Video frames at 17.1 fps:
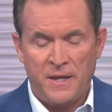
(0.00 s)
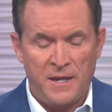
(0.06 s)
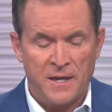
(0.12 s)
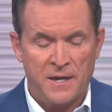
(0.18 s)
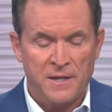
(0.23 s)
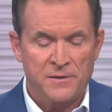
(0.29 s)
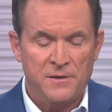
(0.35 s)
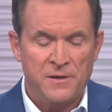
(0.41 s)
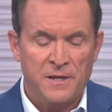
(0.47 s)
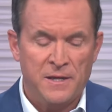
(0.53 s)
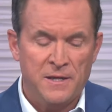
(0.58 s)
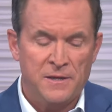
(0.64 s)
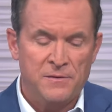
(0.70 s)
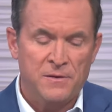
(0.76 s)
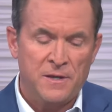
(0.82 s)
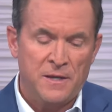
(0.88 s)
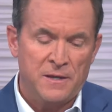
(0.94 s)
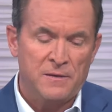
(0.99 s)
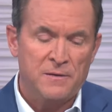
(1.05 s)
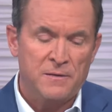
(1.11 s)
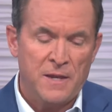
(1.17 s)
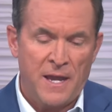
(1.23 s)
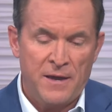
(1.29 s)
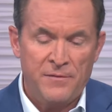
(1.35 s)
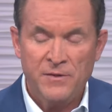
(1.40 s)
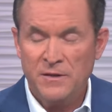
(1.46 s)
And, and,
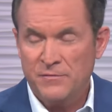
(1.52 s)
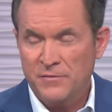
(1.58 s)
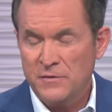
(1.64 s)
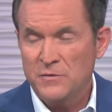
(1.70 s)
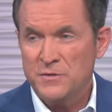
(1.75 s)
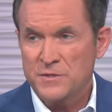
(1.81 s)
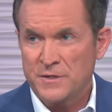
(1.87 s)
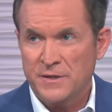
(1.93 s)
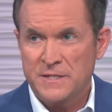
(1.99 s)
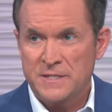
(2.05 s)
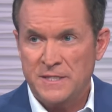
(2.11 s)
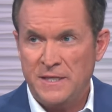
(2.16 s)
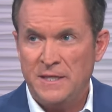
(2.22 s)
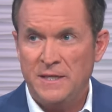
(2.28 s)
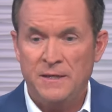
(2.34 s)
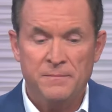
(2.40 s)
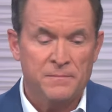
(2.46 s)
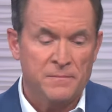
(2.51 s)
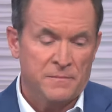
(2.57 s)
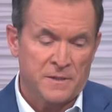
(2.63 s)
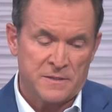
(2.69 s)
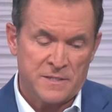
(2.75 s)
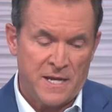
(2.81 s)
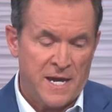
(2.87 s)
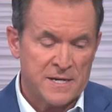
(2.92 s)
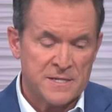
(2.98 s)
and having a fiduciary team,
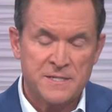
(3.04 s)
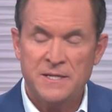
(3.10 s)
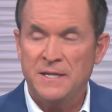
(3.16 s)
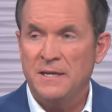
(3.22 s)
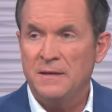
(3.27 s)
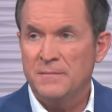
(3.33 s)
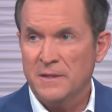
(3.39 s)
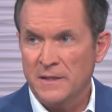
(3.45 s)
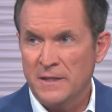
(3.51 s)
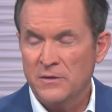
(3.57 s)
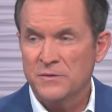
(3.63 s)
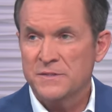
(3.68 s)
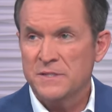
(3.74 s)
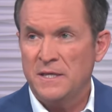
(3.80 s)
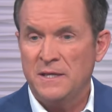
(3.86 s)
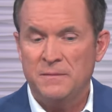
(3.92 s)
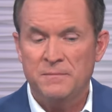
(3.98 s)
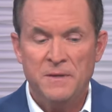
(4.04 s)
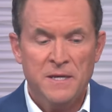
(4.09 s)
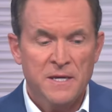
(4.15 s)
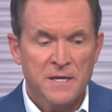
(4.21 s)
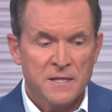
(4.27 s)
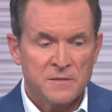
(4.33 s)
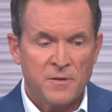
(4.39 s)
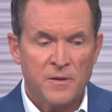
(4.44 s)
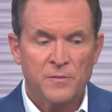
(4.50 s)
a tax team, a legal team
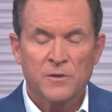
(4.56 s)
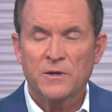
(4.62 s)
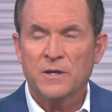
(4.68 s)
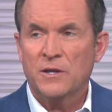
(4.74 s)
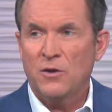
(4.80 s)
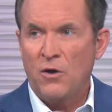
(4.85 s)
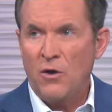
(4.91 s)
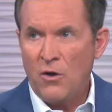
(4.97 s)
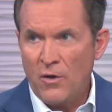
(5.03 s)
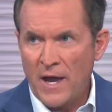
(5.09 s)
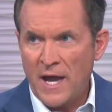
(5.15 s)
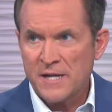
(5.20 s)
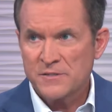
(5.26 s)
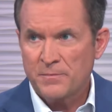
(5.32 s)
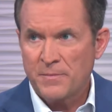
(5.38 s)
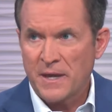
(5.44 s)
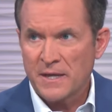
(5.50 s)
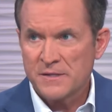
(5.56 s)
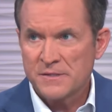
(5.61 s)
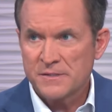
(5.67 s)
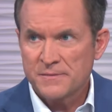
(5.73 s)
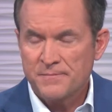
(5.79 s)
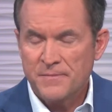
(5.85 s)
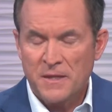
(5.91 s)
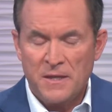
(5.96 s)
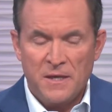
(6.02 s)
to be able to look at all
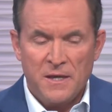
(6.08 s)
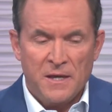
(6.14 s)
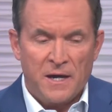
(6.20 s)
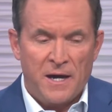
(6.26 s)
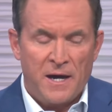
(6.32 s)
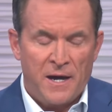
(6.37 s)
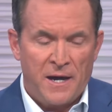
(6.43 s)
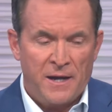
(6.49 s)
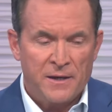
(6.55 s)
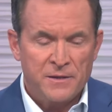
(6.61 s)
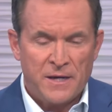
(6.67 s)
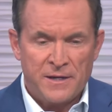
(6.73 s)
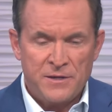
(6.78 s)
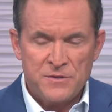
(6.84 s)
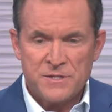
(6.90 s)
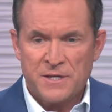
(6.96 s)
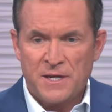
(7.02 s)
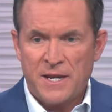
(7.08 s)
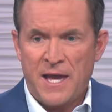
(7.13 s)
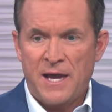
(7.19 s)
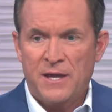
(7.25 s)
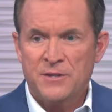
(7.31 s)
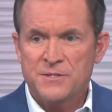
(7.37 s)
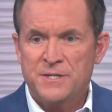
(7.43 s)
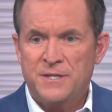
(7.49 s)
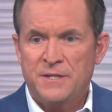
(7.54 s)
aspects. Mm -hmm. uh, I, I, use an
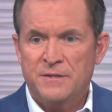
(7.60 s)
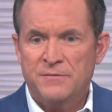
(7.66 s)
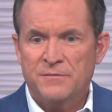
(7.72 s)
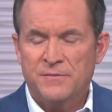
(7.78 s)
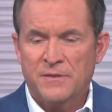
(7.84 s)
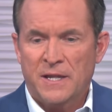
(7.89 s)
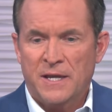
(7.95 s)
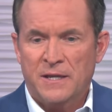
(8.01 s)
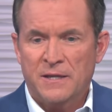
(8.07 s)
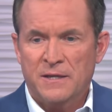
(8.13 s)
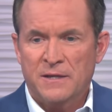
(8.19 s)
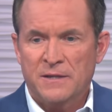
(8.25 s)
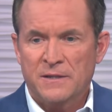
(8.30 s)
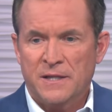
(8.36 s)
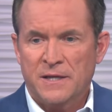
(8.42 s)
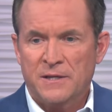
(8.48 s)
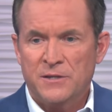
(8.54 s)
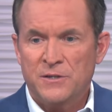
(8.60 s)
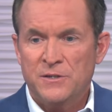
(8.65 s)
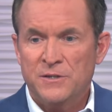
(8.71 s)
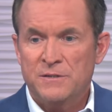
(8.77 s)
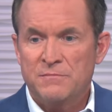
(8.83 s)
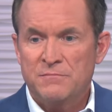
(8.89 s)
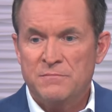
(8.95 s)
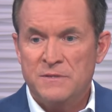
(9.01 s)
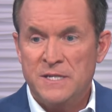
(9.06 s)
analogy of like a, like a
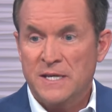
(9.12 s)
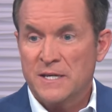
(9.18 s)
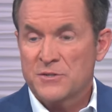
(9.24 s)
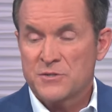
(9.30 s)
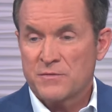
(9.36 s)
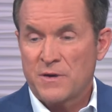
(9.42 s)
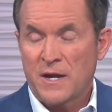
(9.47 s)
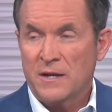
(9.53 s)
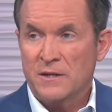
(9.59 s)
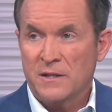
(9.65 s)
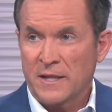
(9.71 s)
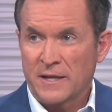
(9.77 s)
good dish, right?